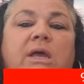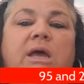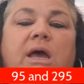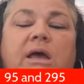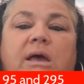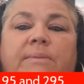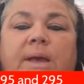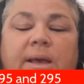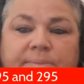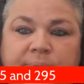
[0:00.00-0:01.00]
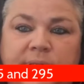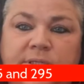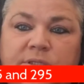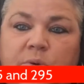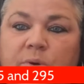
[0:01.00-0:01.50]
up
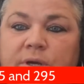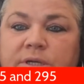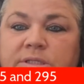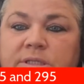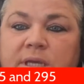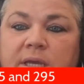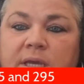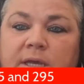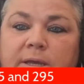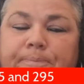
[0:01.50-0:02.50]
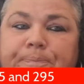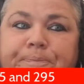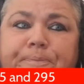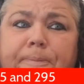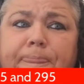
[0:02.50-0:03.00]
towards
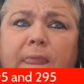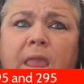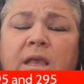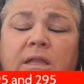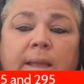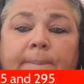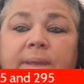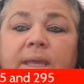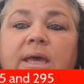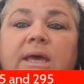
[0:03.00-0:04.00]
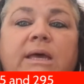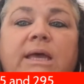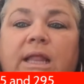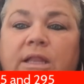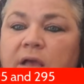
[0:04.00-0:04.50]
Columbia,
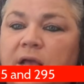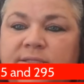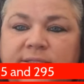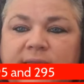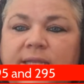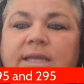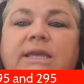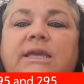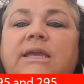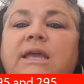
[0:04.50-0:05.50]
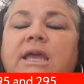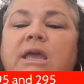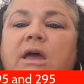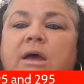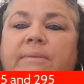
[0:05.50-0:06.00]
Ellicott City.
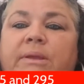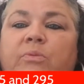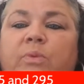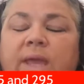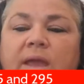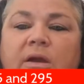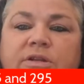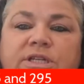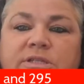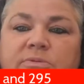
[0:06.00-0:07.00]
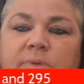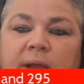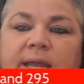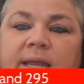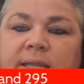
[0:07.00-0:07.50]
I mean, we are just
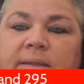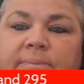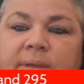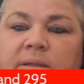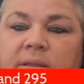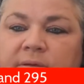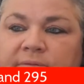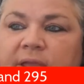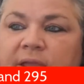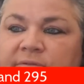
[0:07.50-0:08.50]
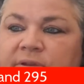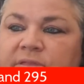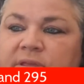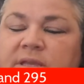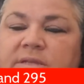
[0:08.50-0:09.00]
right in the middle of
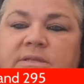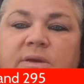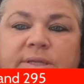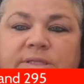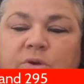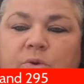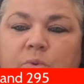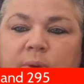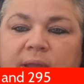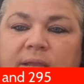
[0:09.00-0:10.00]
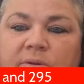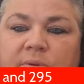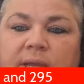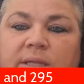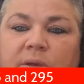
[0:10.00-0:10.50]
everything. So it's a great,
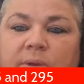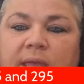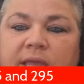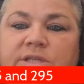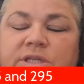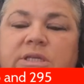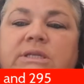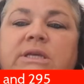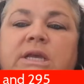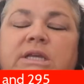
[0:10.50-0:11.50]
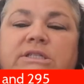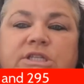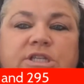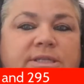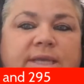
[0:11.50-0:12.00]
great location to
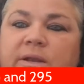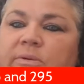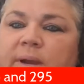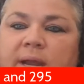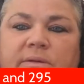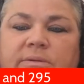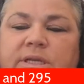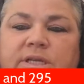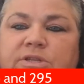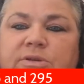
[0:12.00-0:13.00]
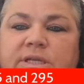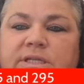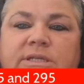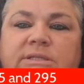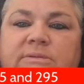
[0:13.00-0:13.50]
just get around, because you can
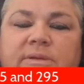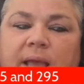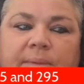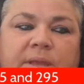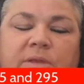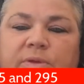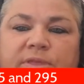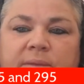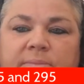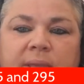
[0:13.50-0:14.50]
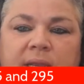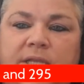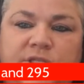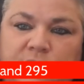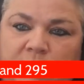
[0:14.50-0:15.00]
just, I mean, within
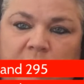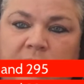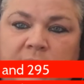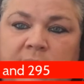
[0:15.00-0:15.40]
minutes you're on